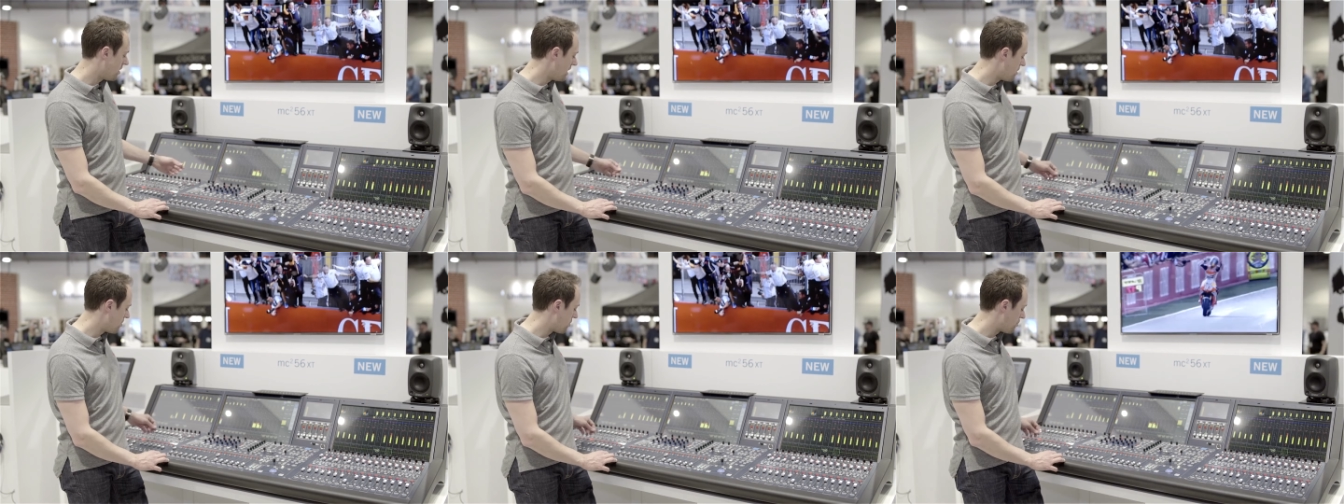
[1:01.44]

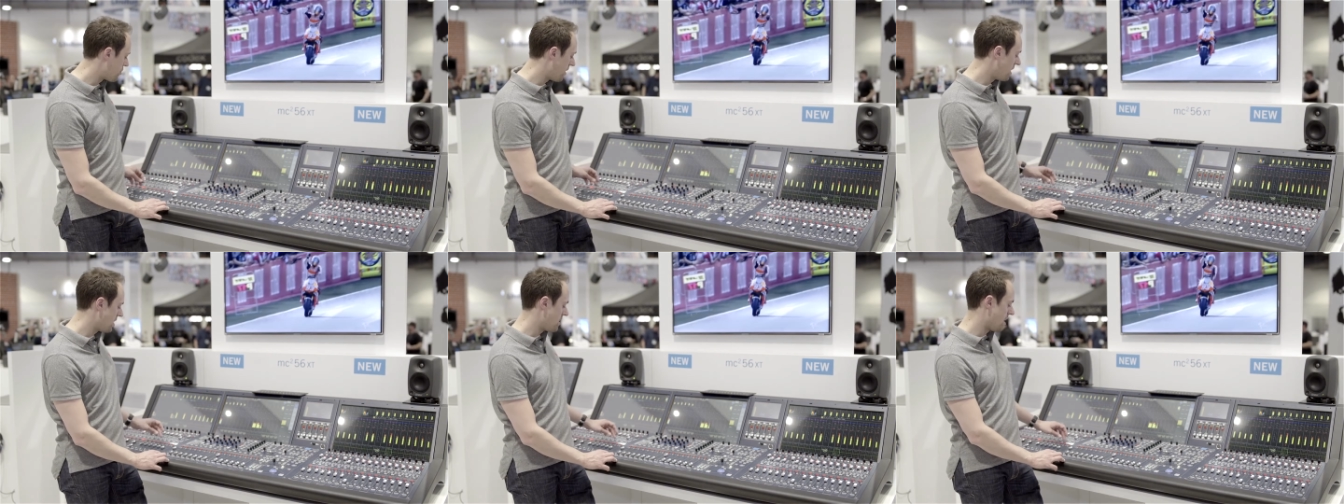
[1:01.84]
need to
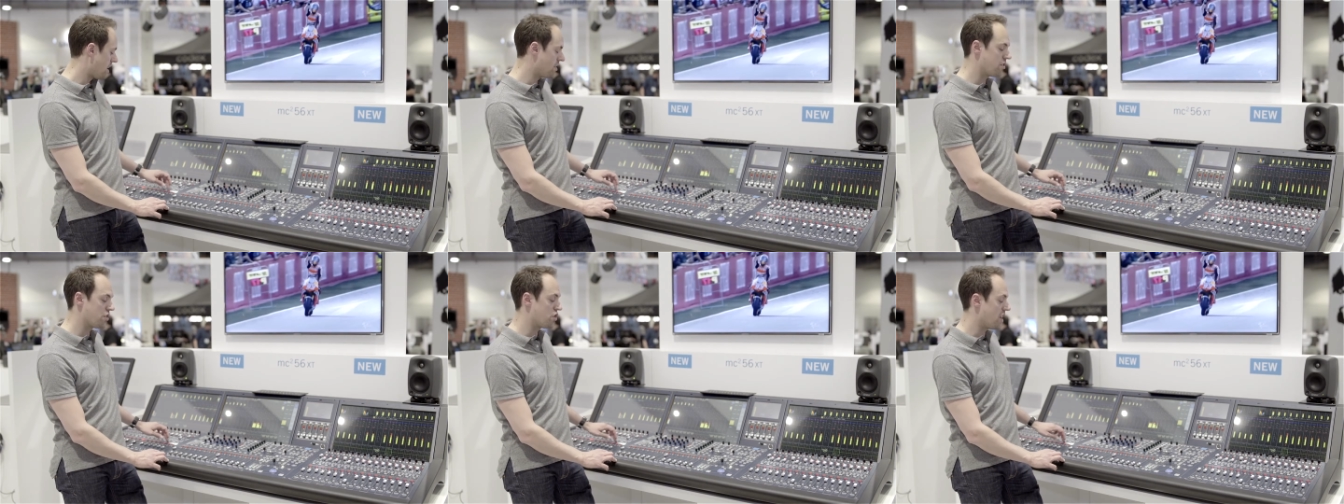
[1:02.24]
treat
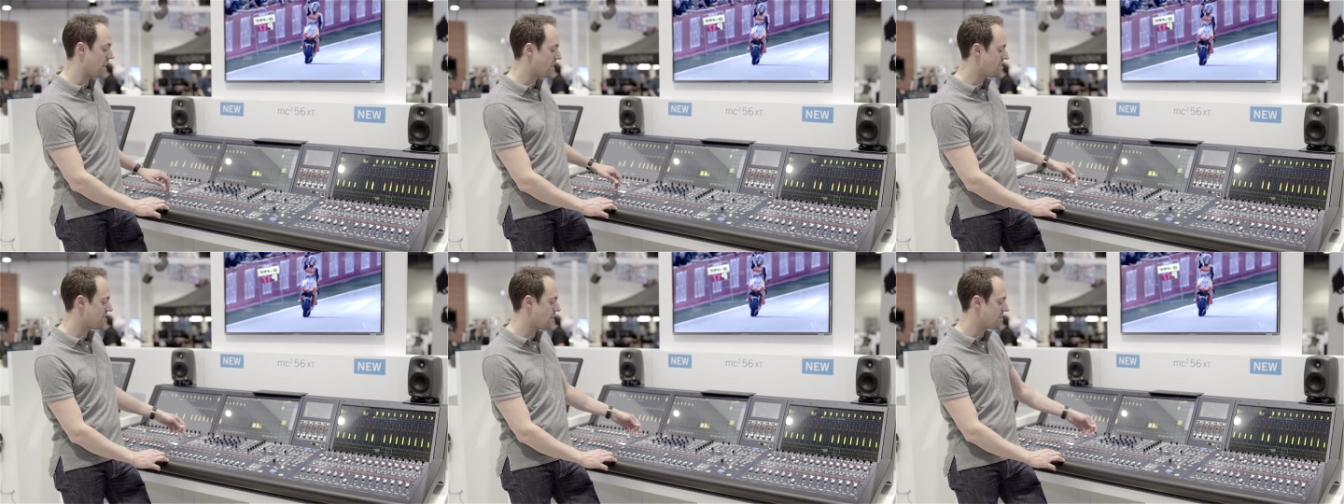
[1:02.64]
and to
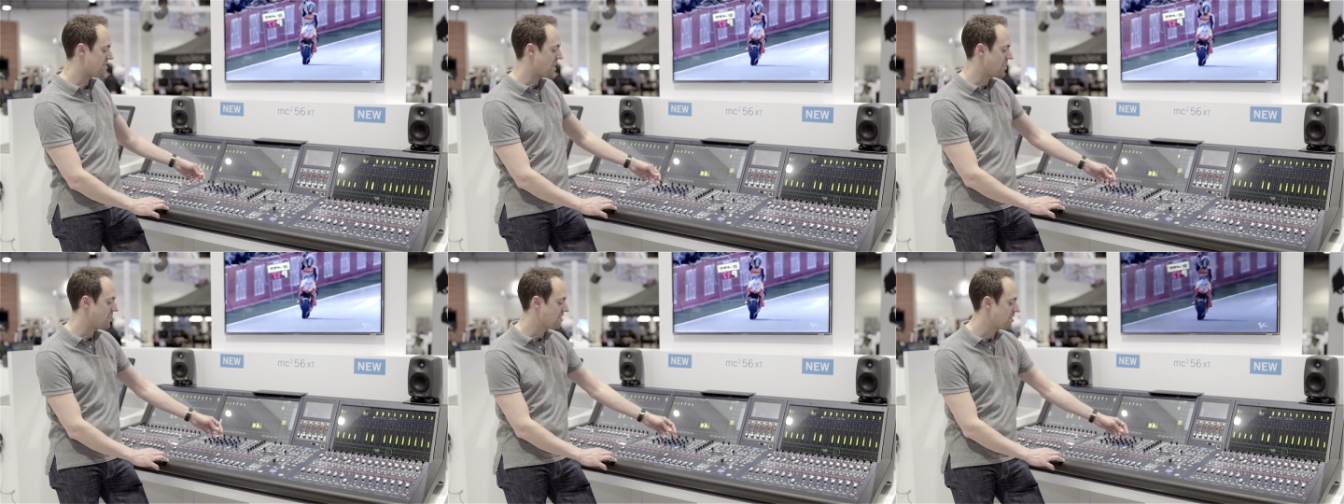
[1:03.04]
change some
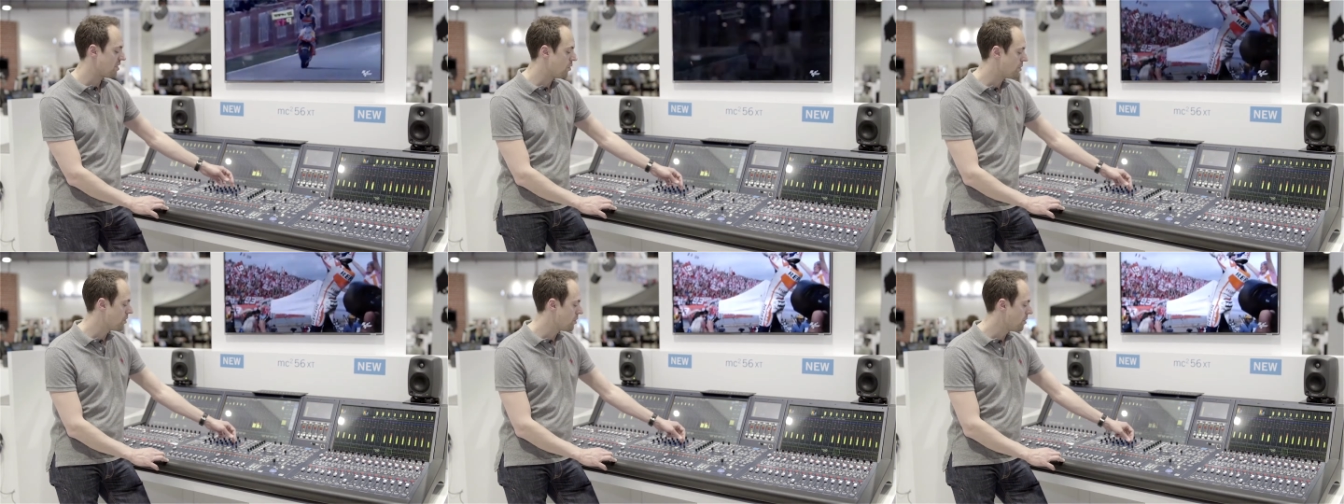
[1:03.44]
settings
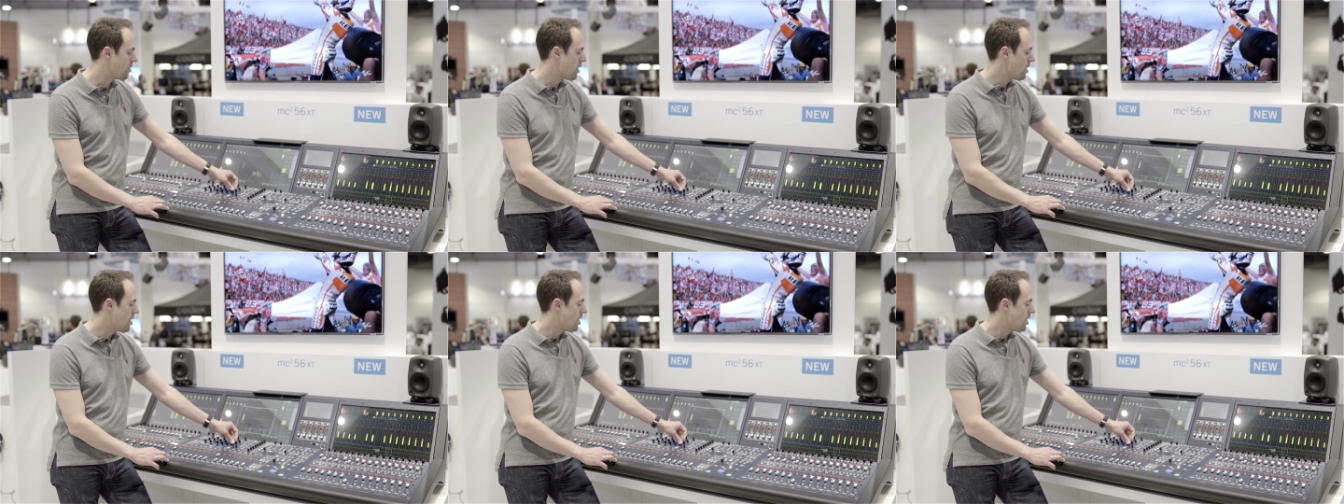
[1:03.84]
in audio,